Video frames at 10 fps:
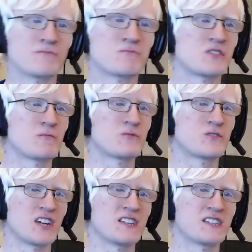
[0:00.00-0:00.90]
you're
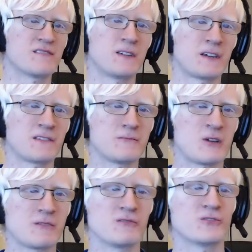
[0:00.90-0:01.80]
jealous of me. I have a
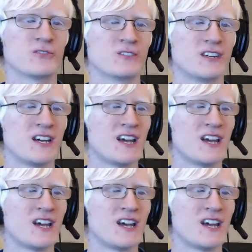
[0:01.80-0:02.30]
MacBook Pro. It's a